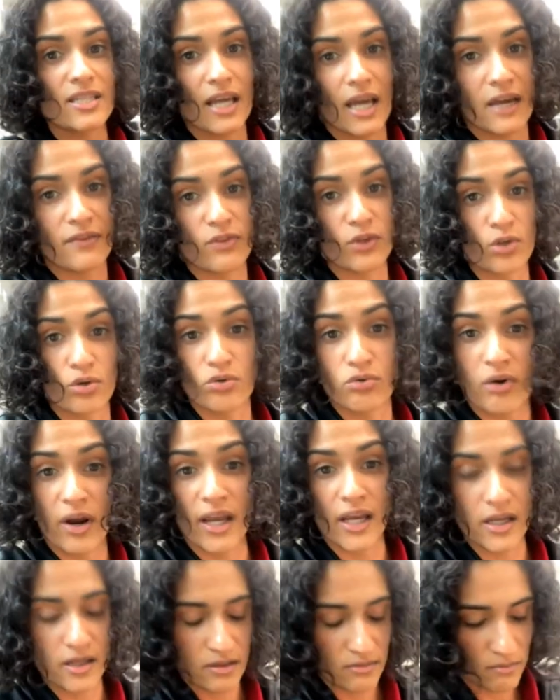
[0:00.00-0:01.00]
I had the
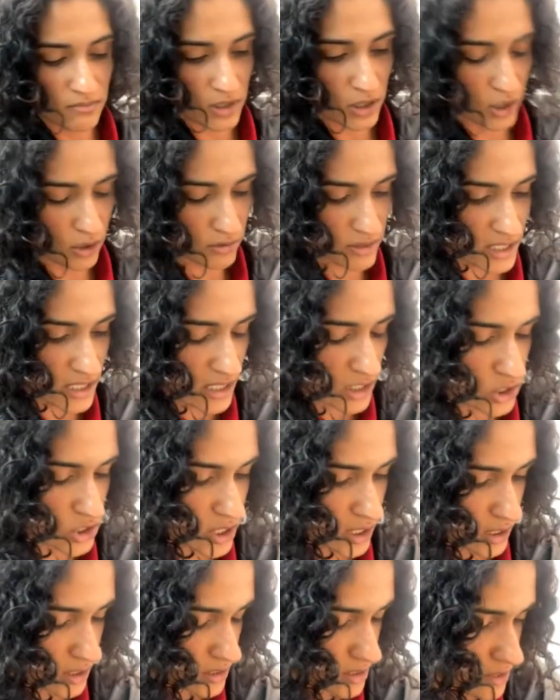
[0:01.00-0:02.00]
great, you know,
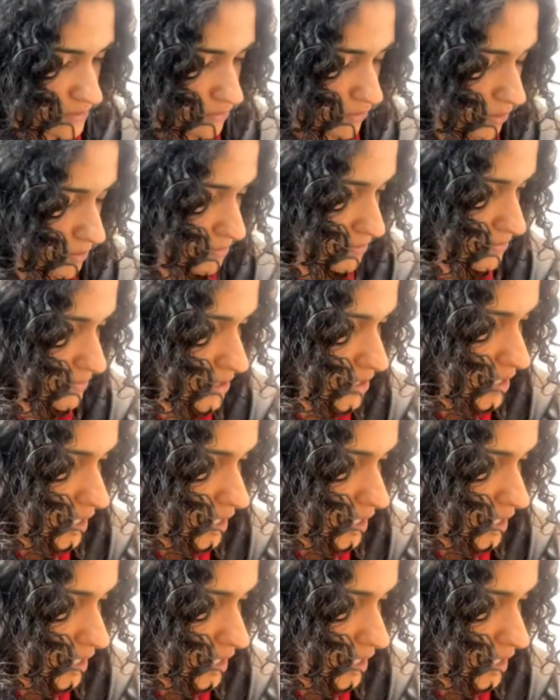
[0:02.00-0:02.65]
teachings from